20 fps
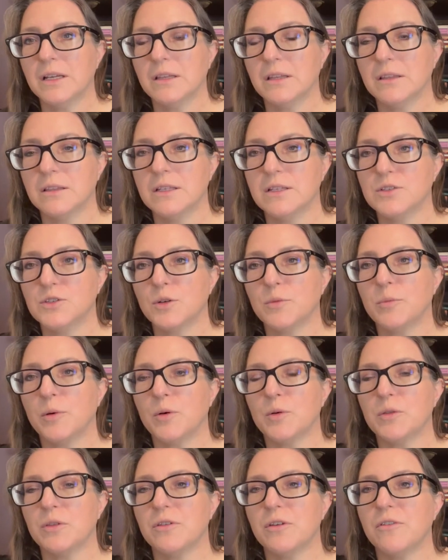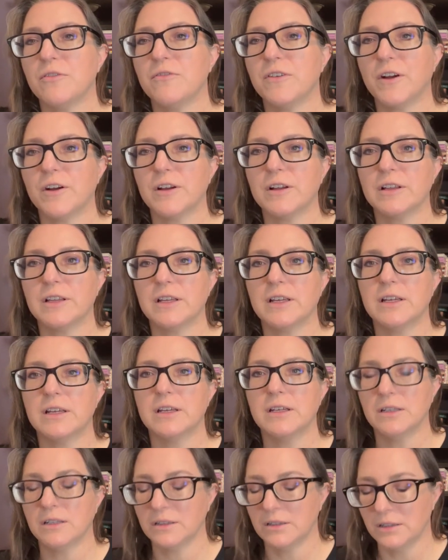These are both
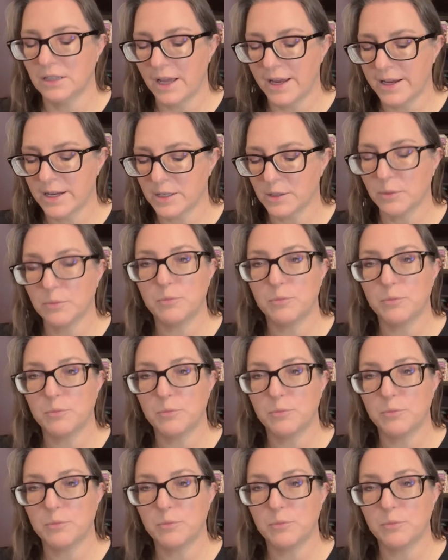fairly light,